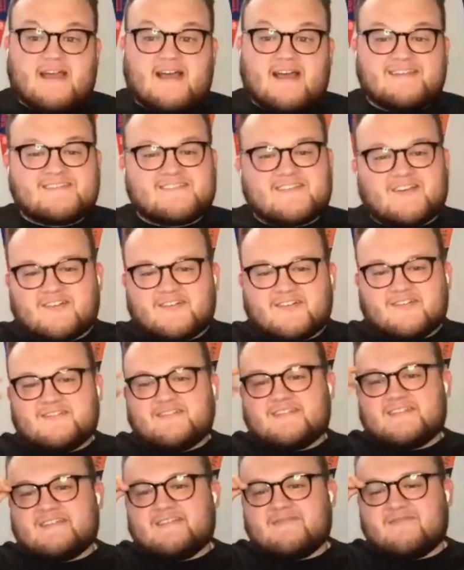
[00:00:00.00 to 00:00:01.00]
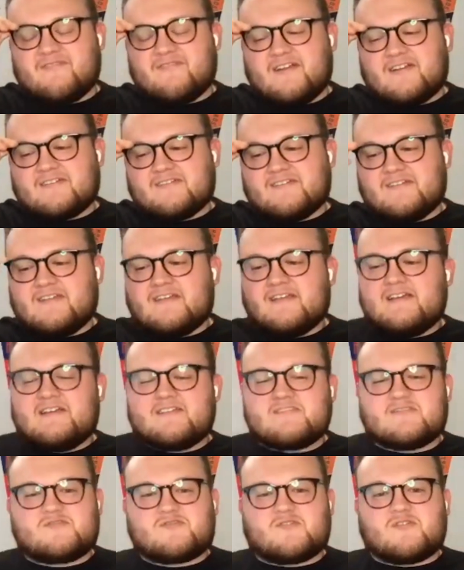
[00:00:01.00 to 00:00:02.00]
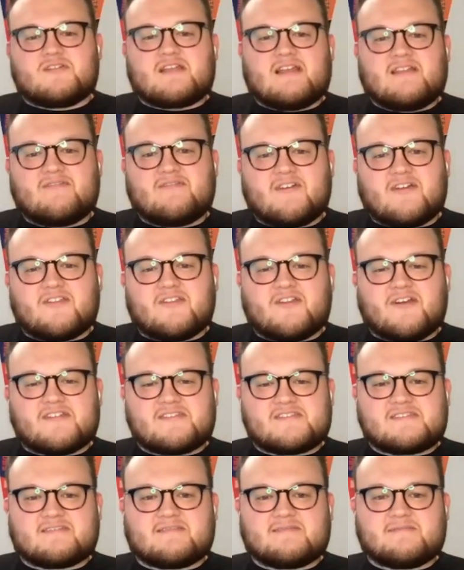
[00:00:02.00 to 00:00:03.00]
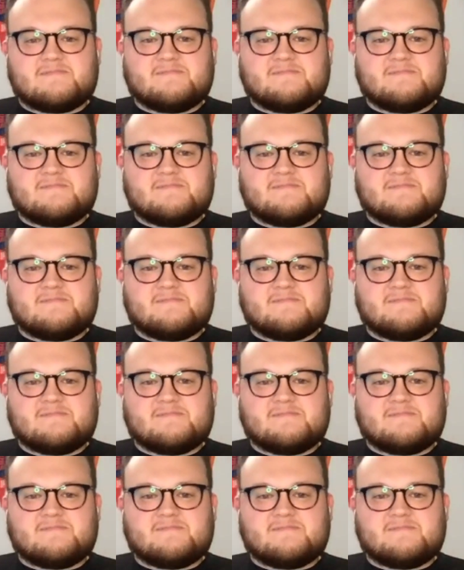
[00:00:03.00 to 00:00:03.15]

at Tucker D. Franklin. So, Jordan, you got any final thoughts?